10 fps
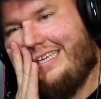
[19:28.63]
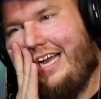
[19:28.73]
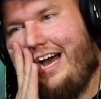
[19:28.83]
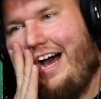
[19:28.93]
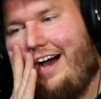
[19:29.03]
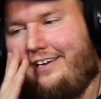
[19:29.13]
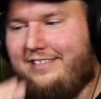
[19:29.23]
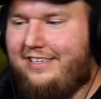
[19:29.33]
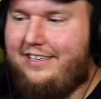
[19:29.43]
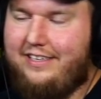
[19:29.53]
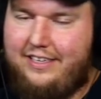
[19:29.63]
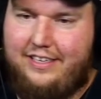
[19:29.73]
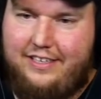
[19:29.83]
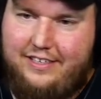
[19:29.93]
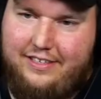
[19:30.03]
Ah.
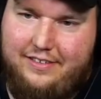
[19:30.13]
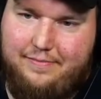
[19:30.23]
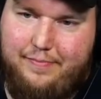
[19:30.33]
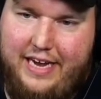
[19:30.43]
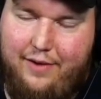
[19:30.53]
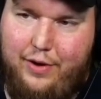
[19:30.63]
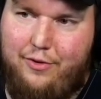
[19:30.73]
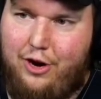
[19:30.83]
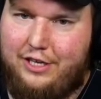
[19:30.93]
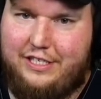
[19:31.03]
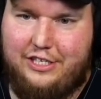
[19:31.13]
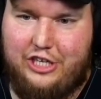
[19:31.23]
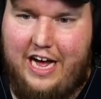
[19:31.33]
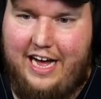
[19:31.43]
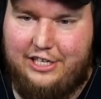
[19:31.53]
Man, we were on such
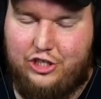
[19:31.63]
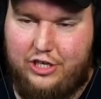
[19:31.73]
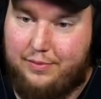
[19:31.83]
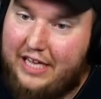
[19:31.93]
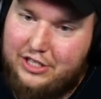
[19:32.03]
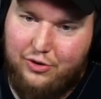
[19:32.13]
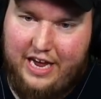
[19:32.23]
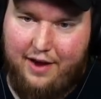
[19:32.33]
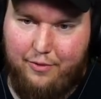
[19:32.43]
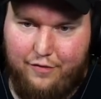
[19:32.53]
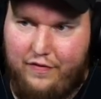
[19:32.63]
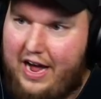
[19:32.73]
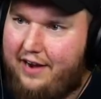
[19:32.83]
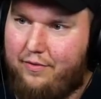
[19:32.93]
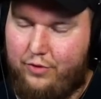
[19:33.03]
a hot streak, but that's okay. We're
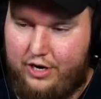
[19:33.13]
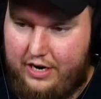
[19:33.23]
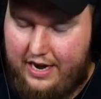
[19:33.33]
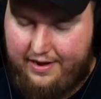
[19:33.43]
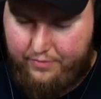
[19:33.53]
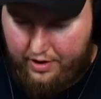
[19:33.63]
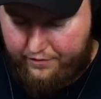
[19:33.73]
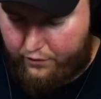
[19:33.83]
fine. We're, uh, what,